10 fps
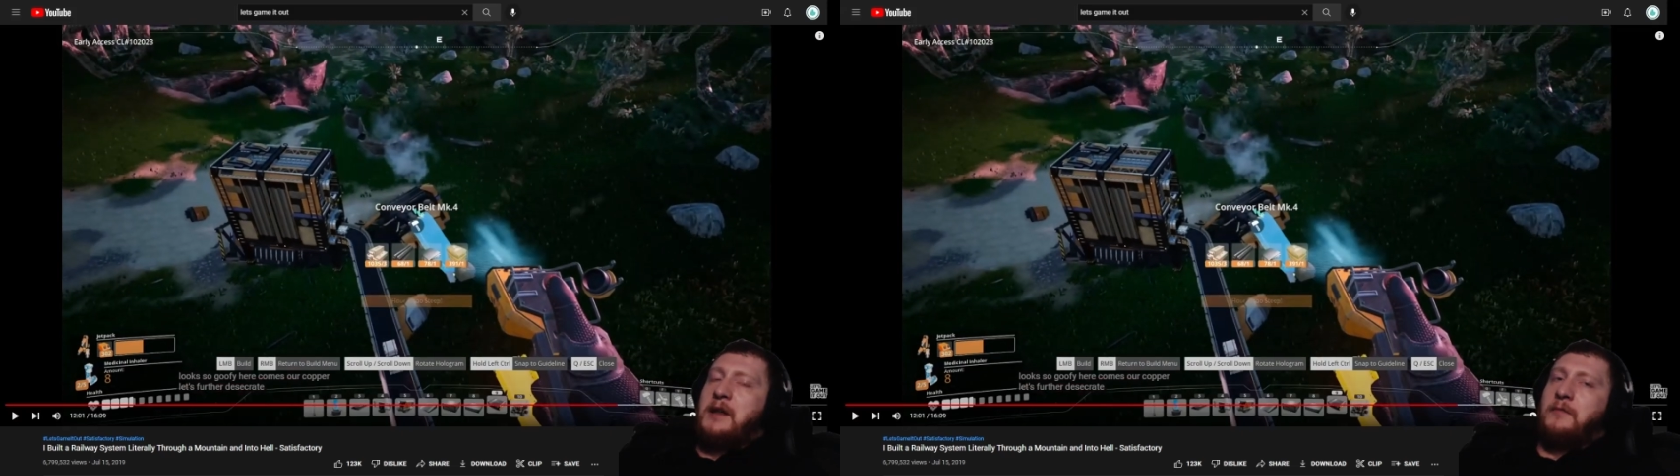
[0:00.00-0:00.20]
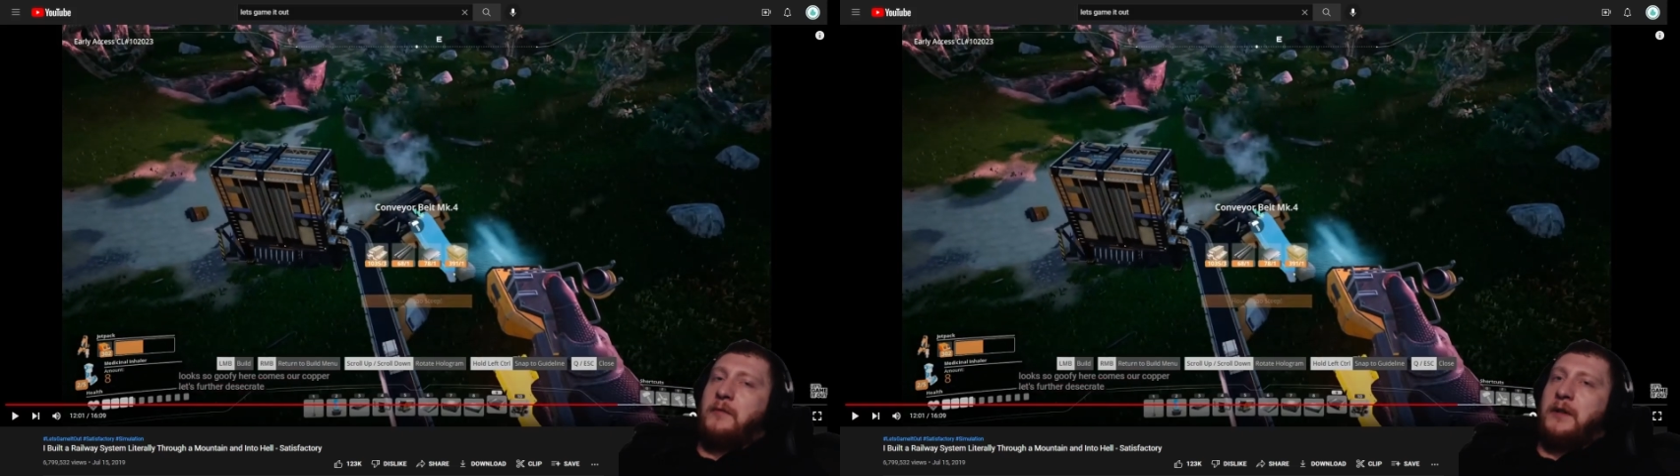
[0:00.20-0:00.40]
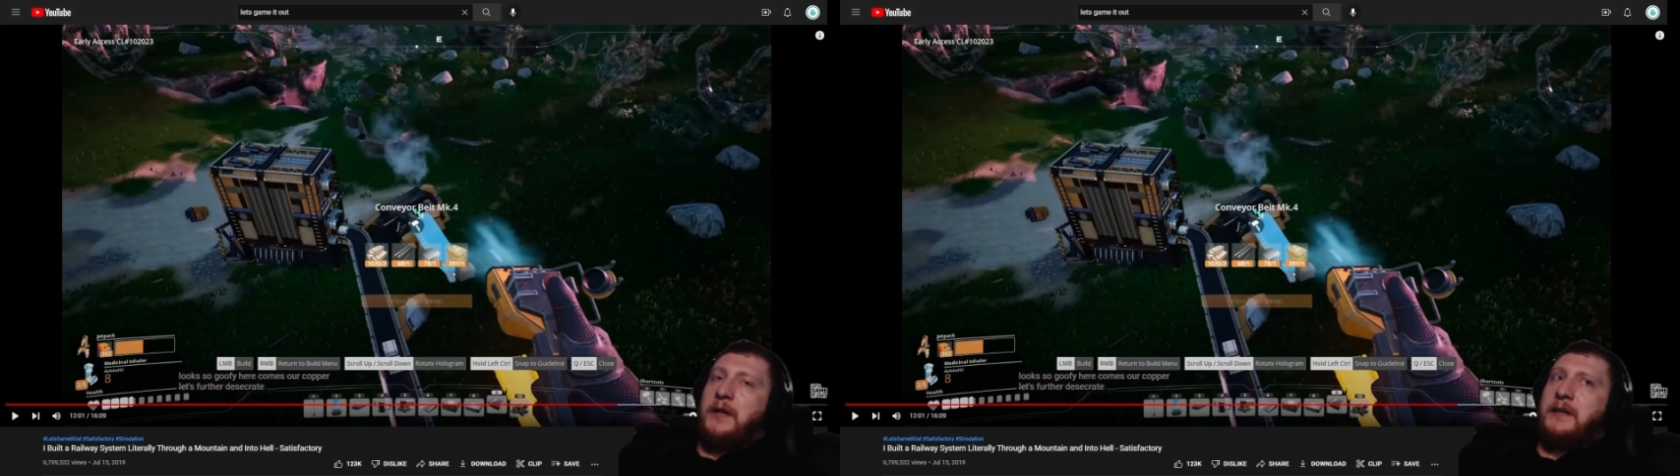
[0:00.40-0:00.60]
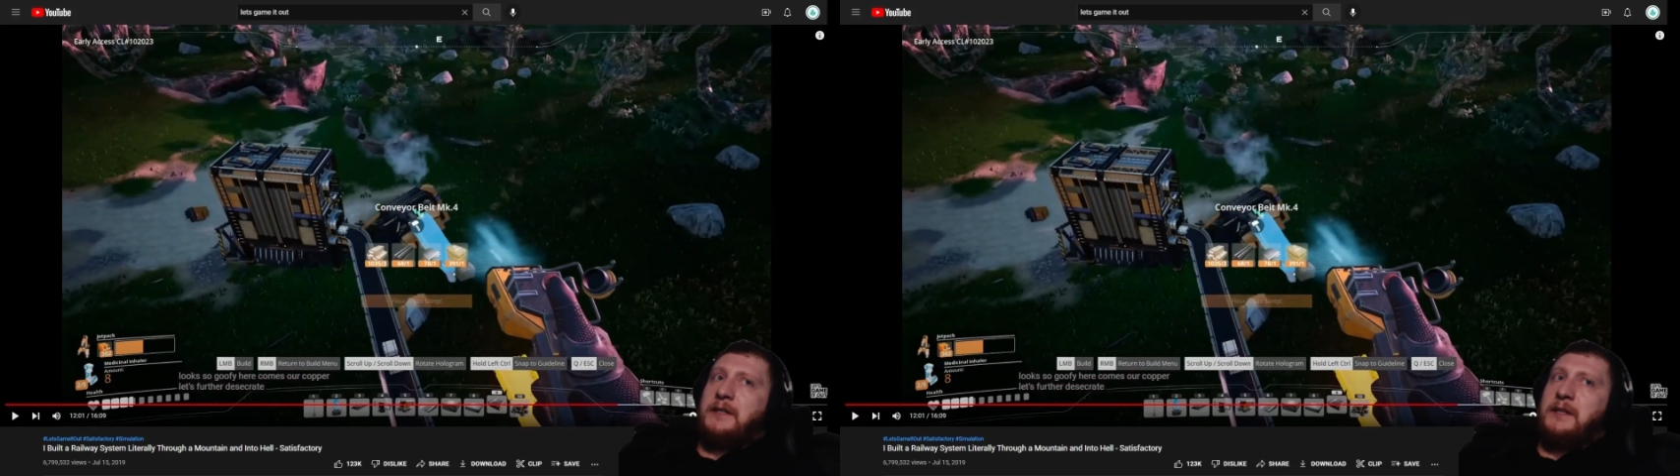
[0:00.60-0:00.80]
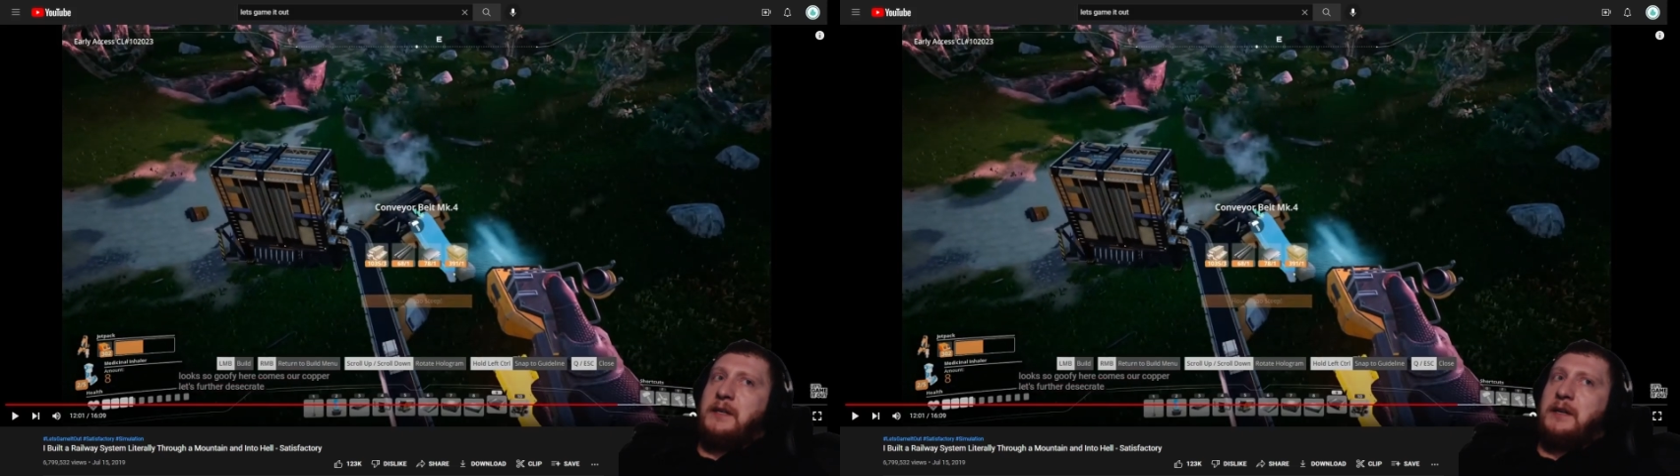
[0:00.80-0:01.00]
I didn't
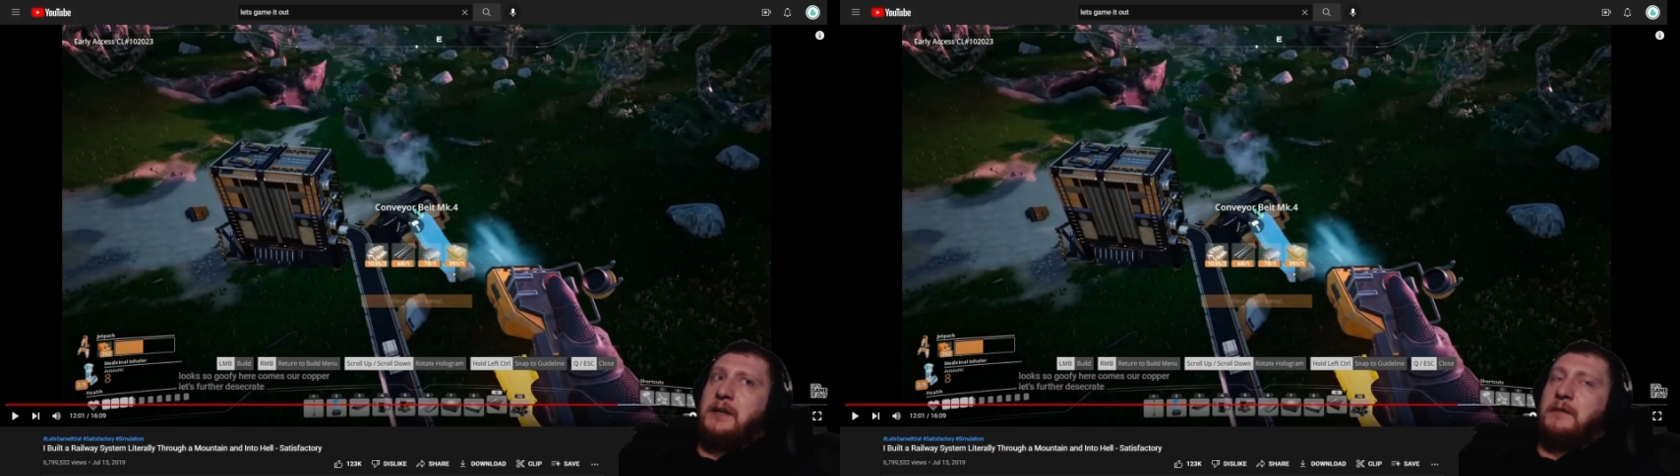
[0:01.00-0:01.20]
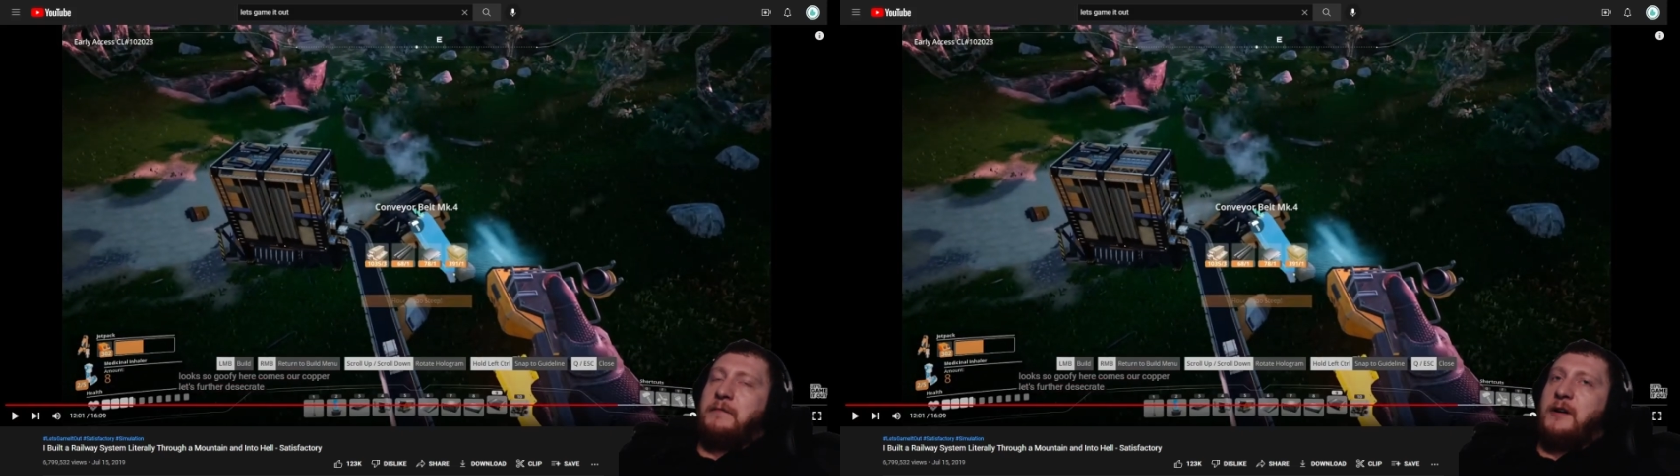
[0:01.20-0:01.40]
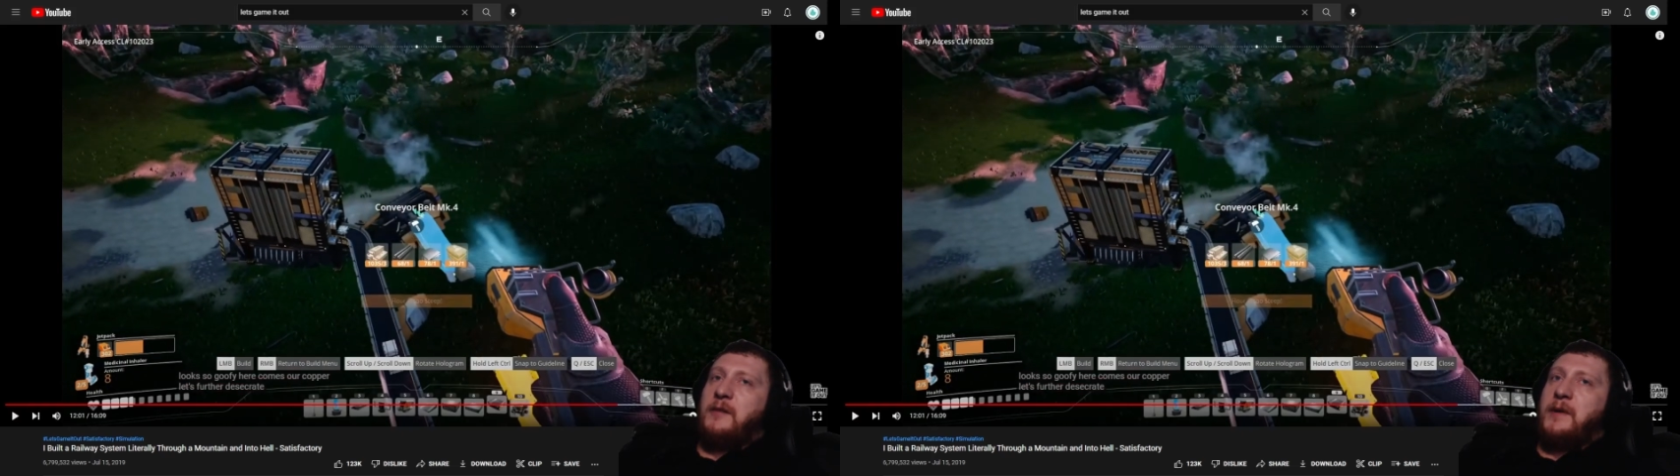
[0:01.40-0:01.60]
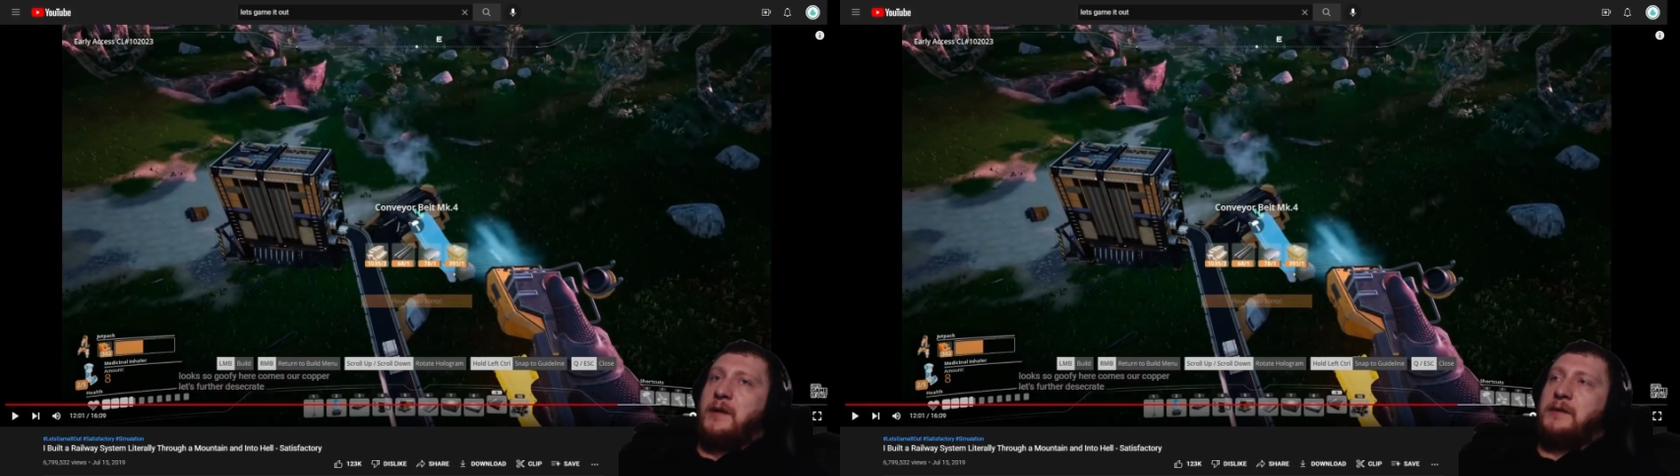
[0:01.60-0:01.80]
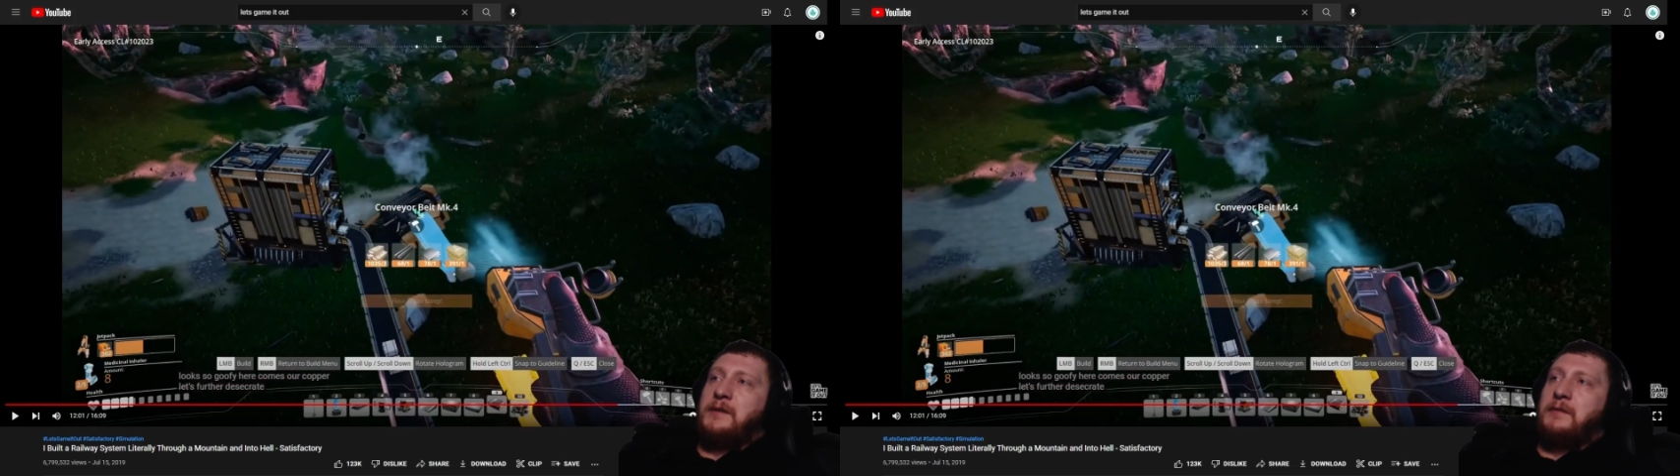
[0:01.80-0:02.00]
realize the conveyor
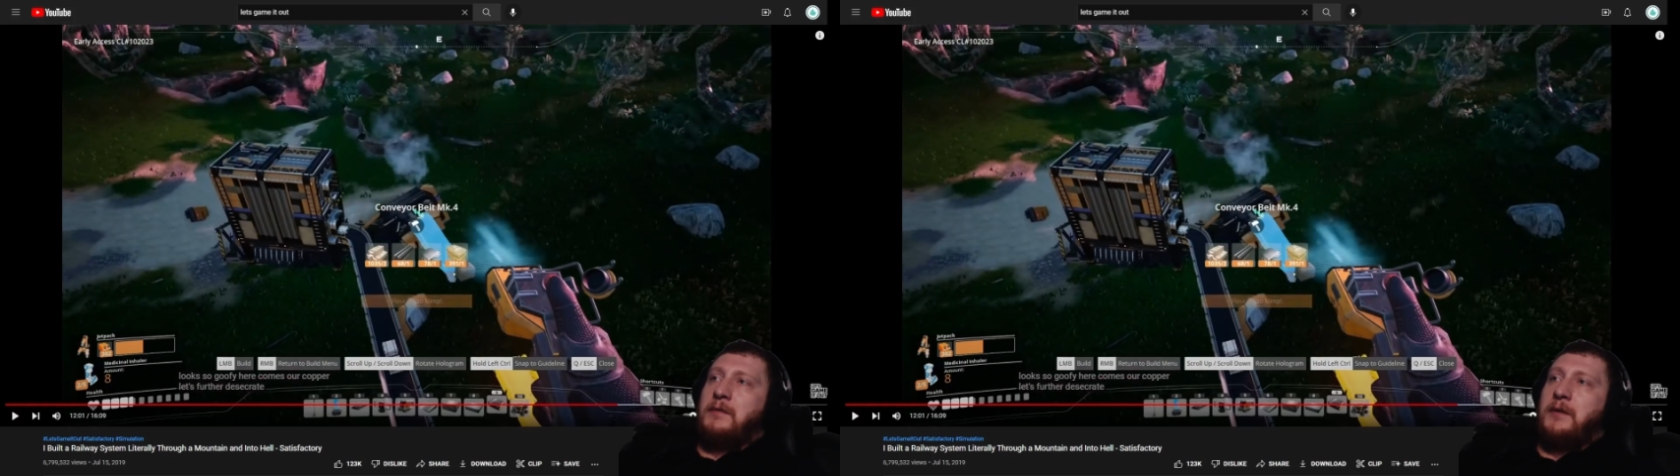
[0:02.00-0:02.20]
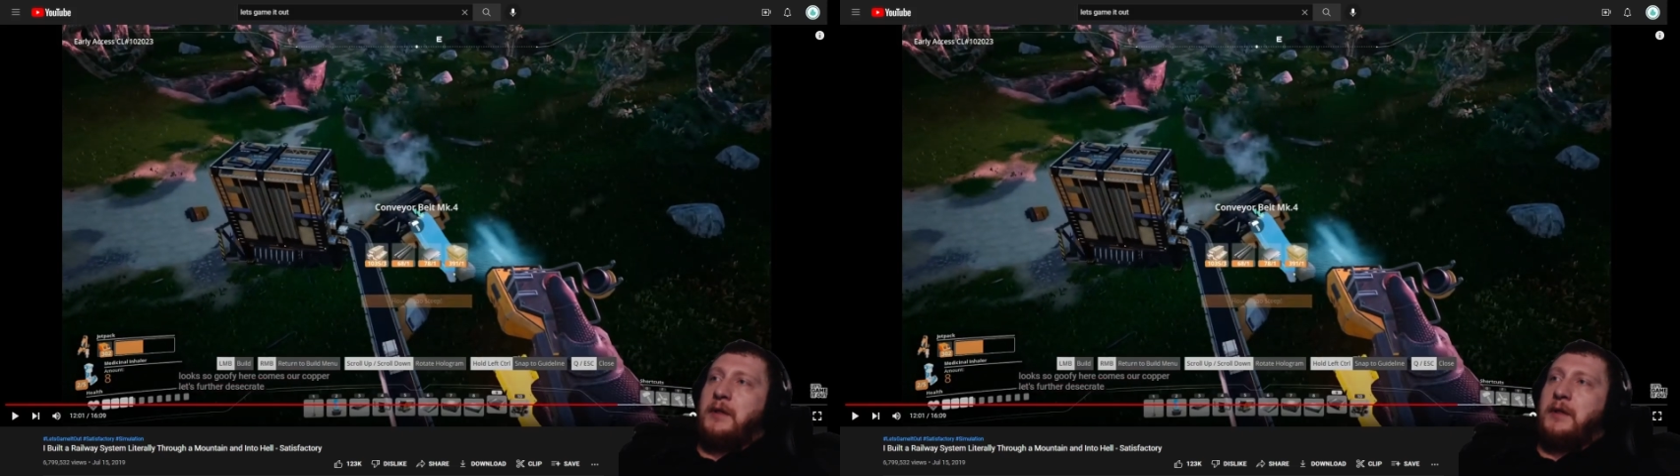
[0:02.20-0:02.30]
belts,